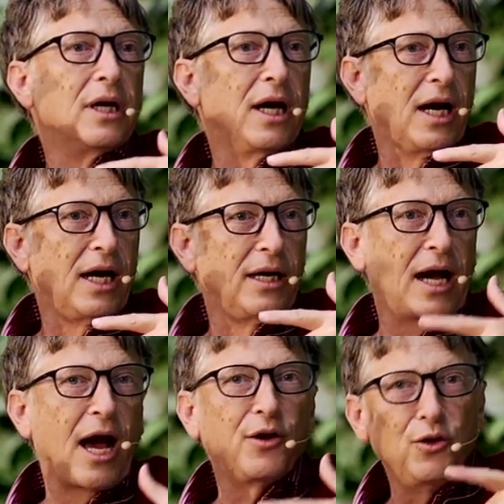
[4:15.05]

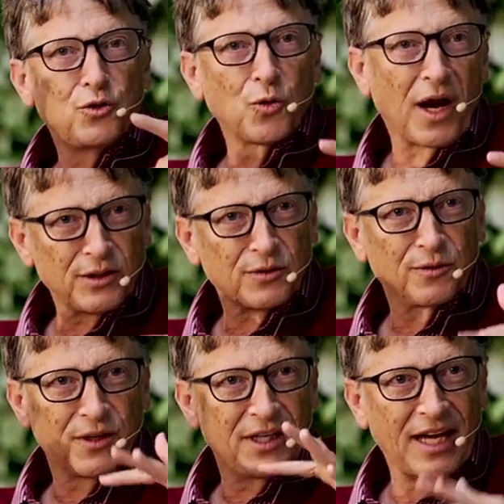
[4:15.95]
How do you
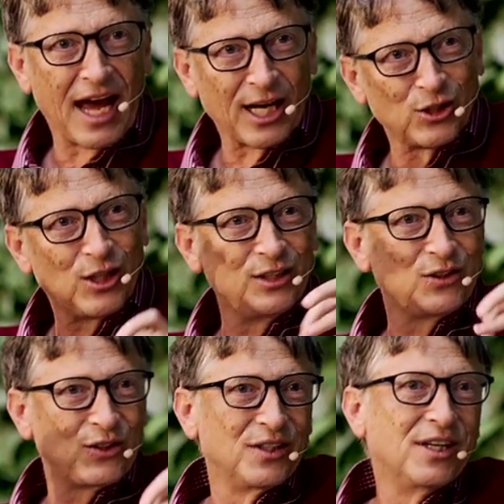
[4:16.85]
transfer the
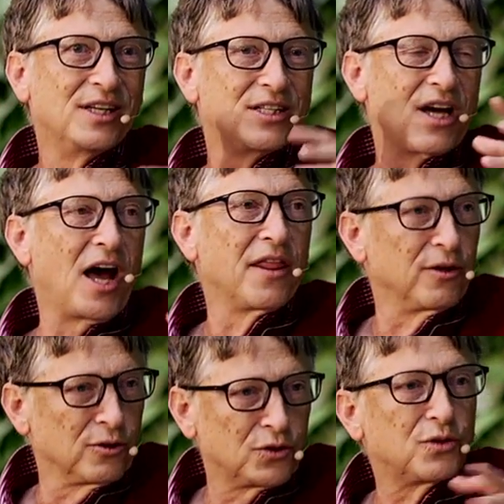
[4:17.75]
excellence to
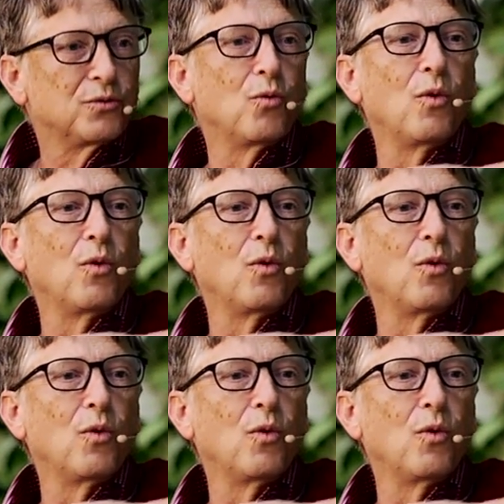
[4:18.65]
others?